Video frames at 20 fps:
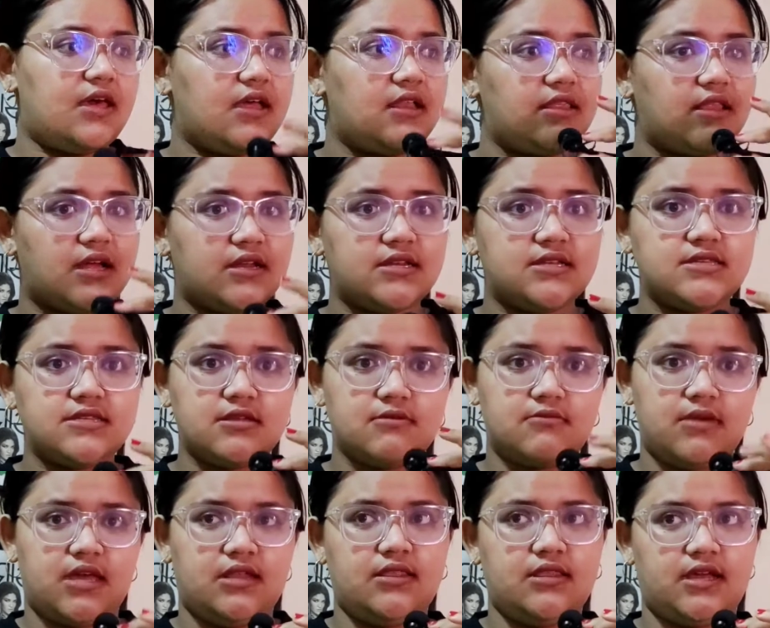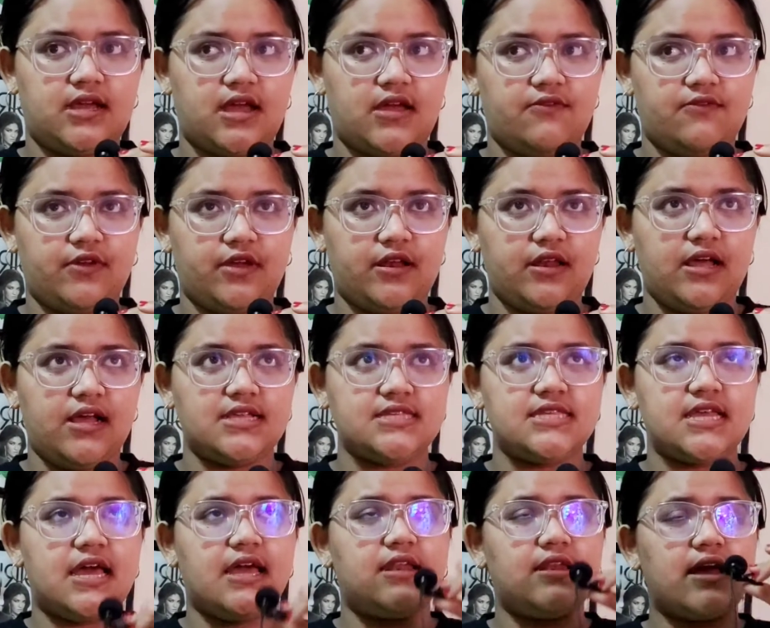And that is the main thing I've
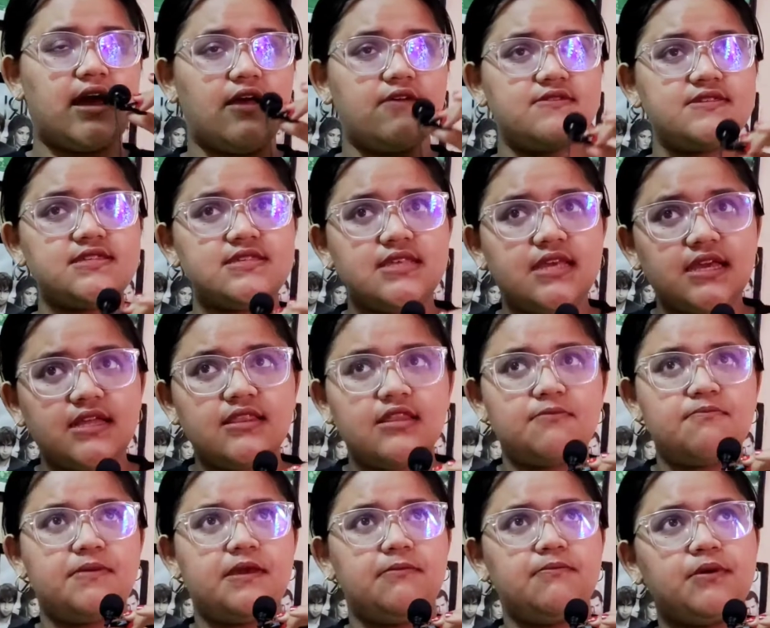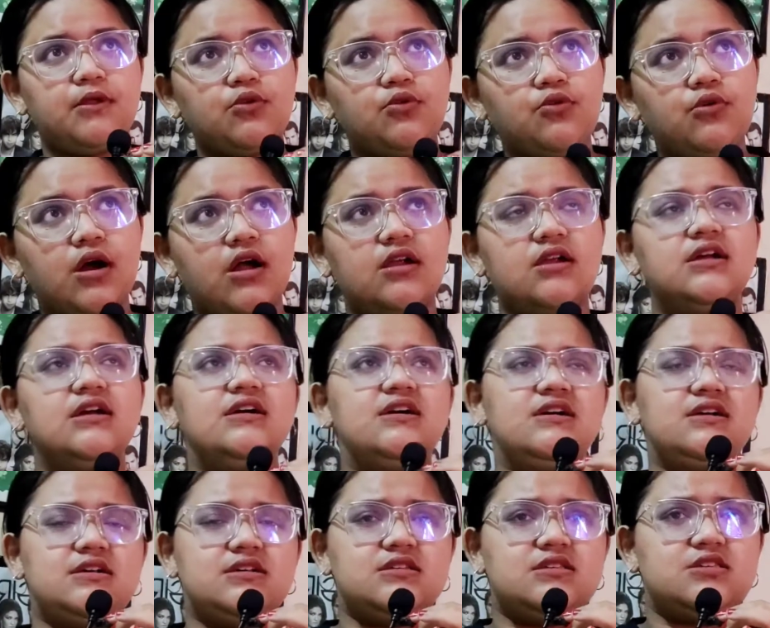realized. And I've seen the people who are
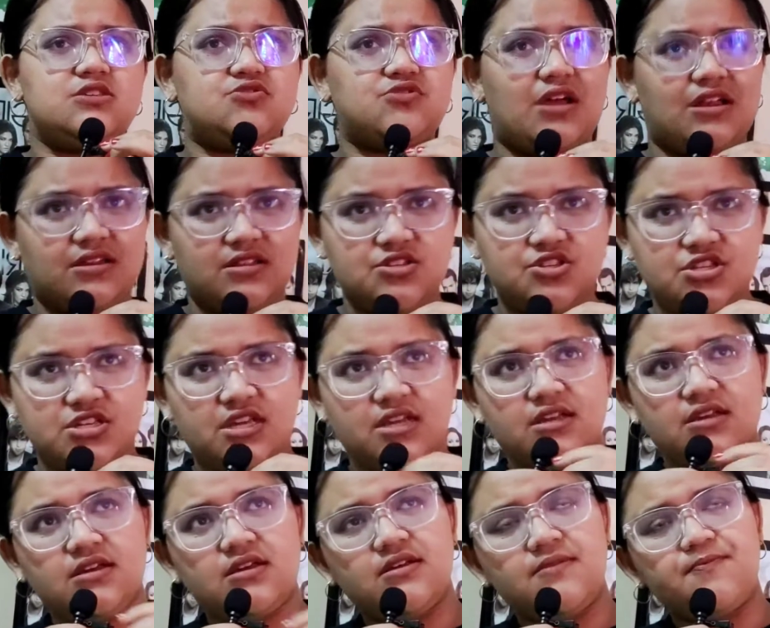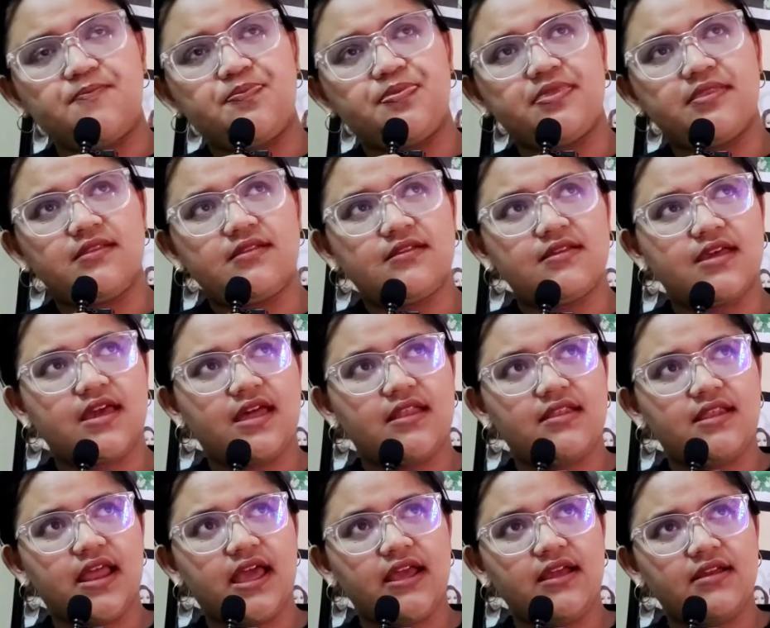strategic,
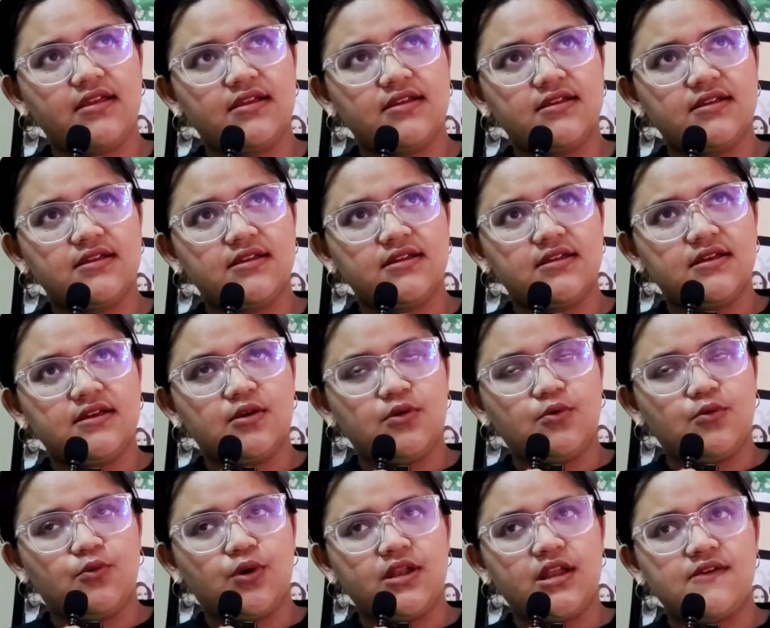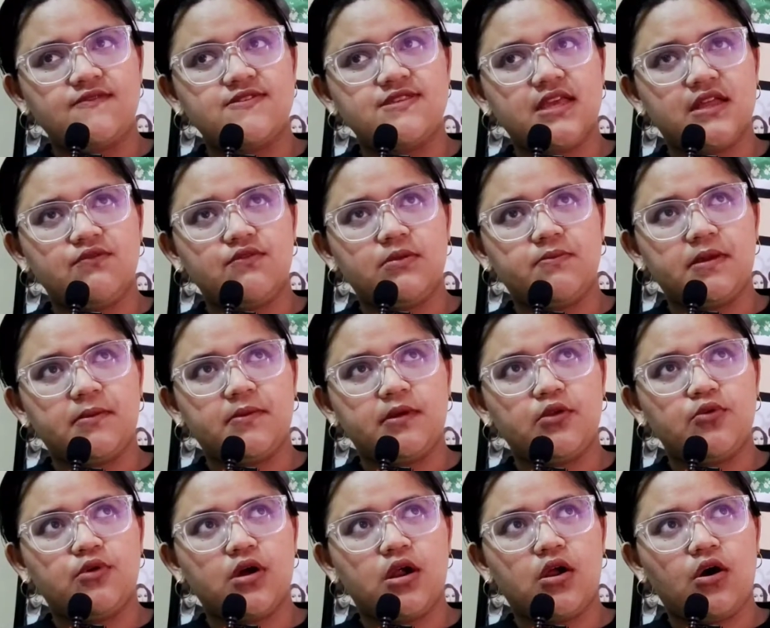and like what I've seen with people
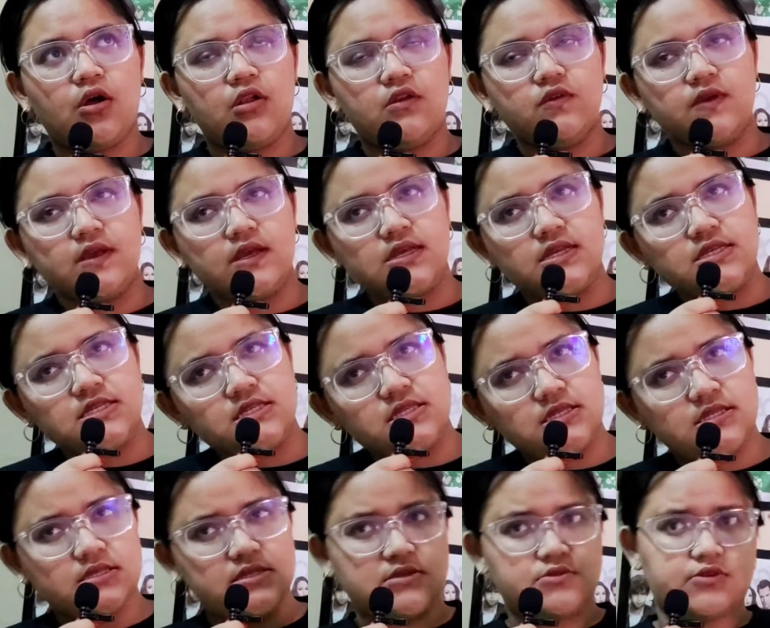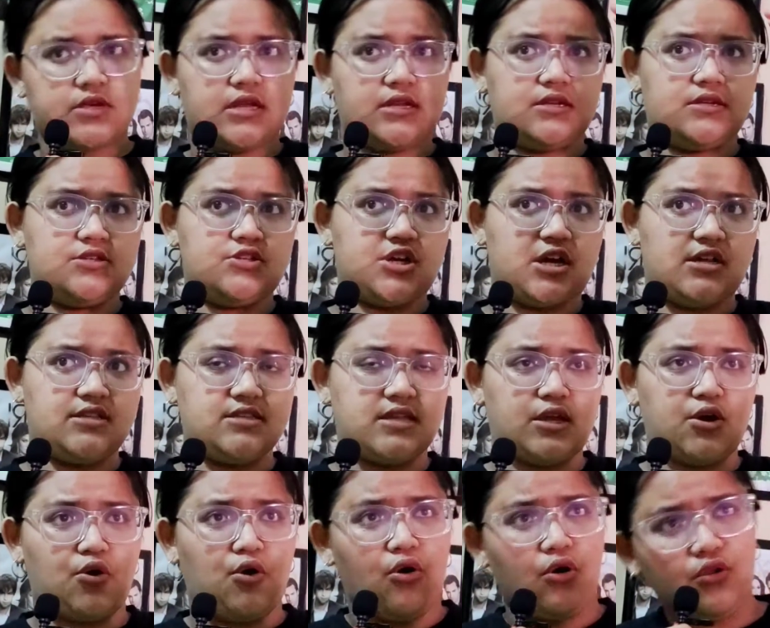who are always
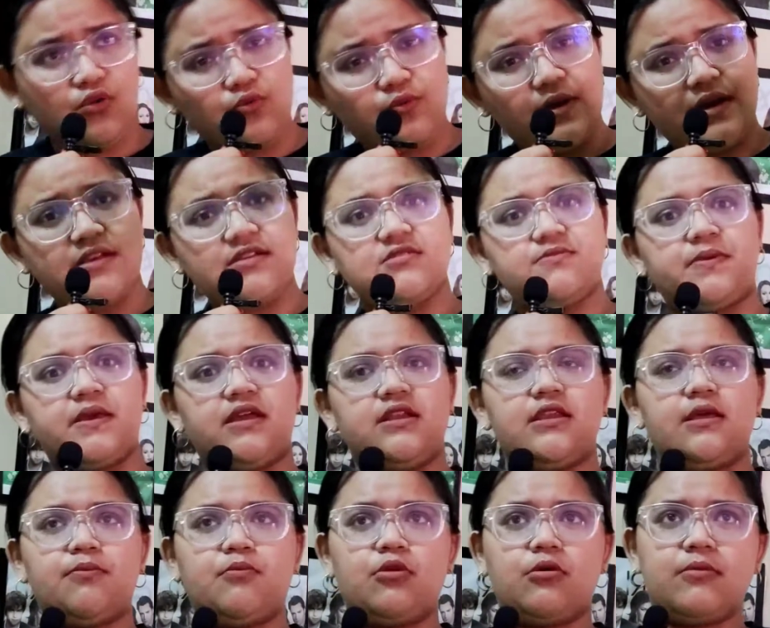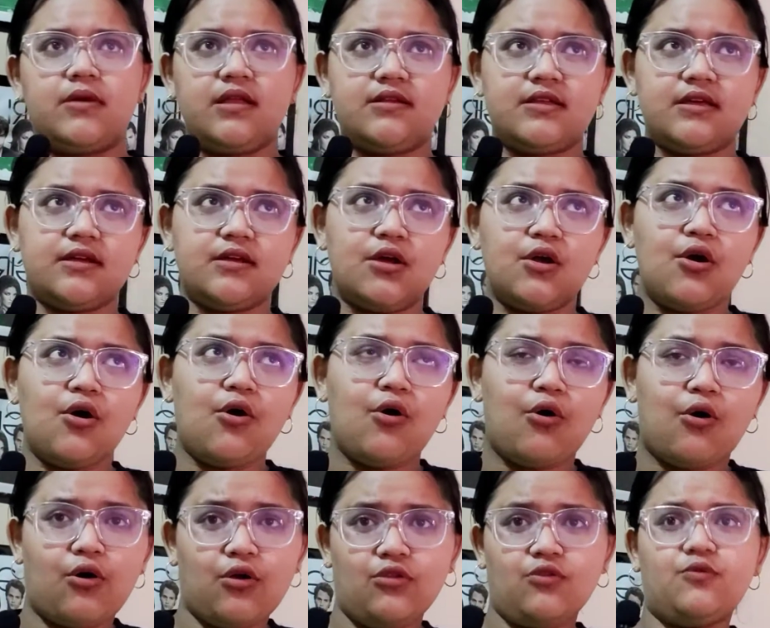strategizing, always being diplomatic,
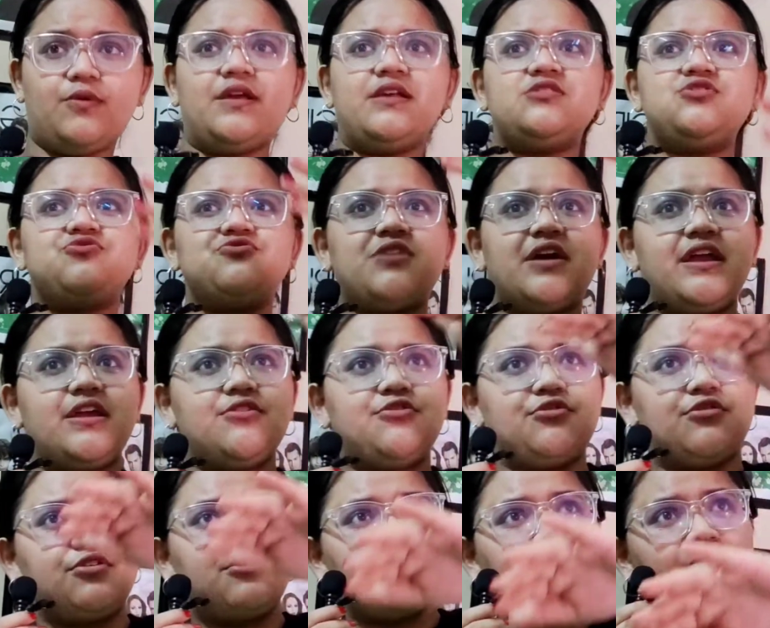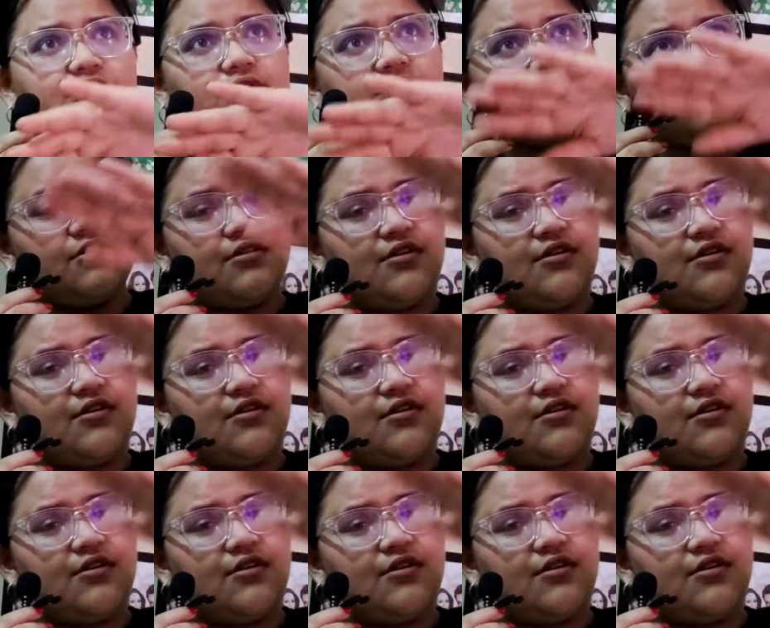always trying to, you know,